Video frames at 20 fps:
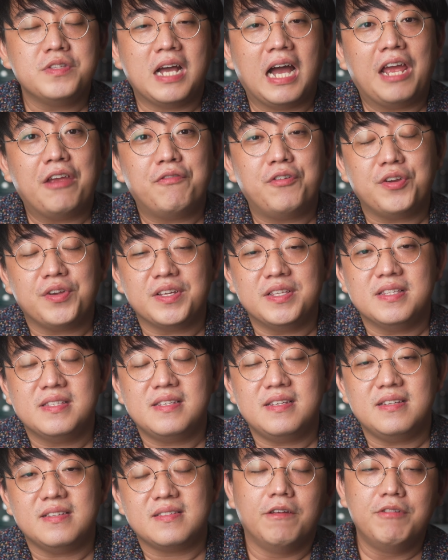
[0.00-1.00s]
the high
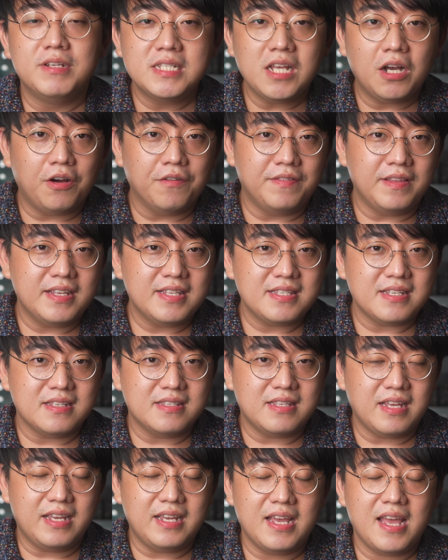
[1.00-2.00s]
frequencies. The result of this is
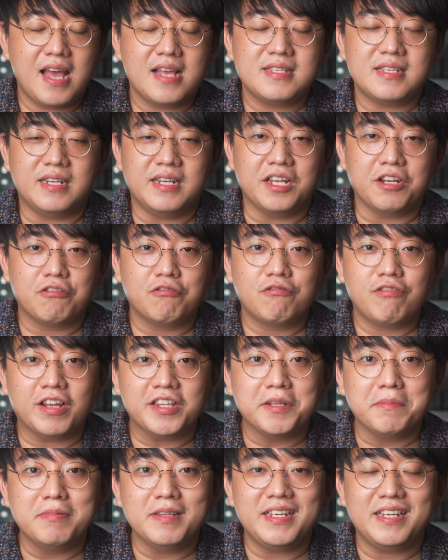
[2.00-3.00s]
that it has an
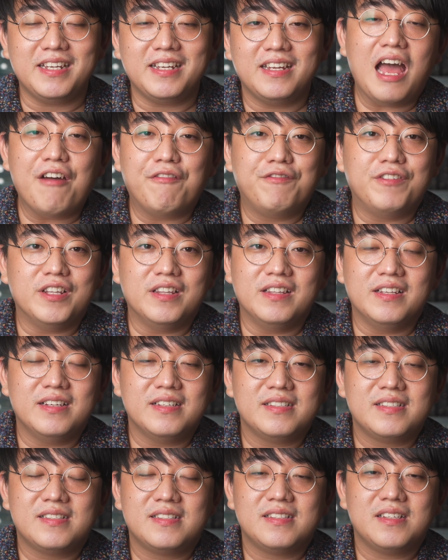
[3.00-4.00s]
incredibly
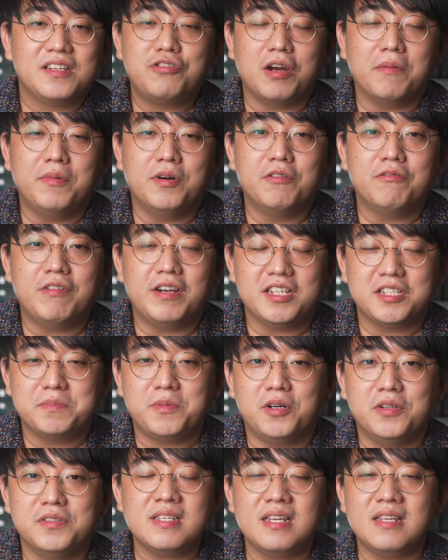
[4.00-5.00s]
effortless treble response.